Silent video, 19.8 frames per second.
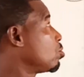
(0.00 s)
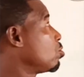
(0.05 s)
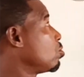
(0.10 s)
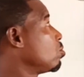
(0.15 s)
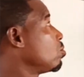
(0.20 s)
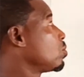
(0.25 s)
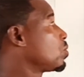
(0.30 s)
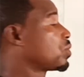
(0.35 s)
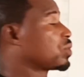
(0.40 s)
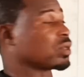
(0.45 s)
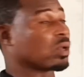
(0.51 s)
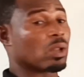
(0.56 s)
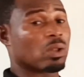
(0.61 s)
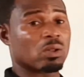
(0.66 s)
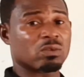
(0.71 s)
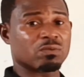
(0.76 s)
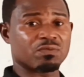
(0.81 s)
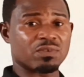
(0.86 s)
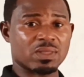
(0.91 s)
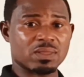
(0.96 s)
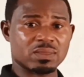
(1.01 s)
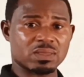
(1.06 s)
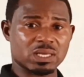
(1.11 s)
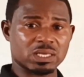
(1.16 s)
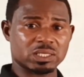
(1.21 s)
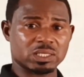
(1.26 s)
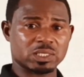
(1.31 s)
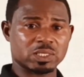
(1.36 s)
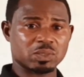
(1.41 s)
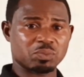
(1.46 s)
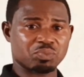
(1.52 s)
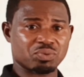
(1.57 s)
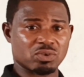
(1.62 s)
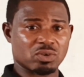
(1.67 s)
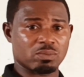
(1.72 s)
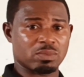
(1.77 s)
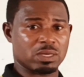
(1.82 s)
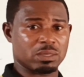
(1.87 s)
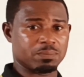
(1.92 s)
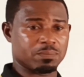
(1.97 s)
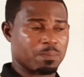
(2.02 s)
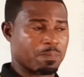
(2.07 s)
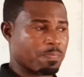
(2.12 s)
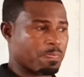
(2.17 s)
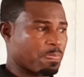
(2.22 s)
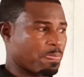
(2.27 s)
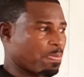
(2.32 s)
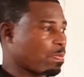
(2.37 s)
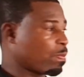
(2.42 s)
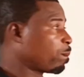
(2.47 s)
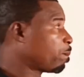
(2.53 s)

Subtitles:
to solve this problem?